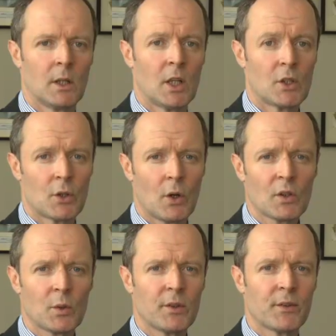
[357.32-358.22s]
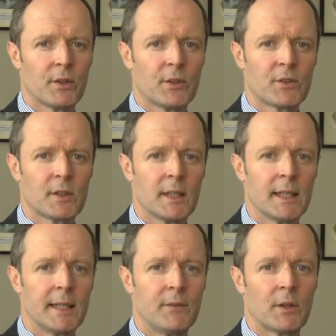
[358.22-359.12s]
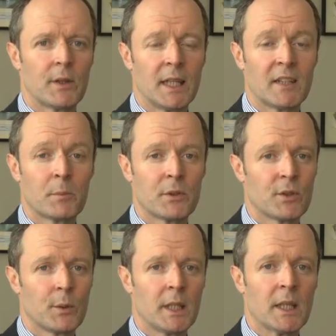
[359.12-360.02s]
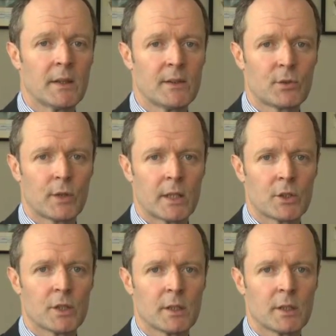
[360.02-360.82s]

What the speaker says: Talk to us first if you're thinking of pursuing this strategy.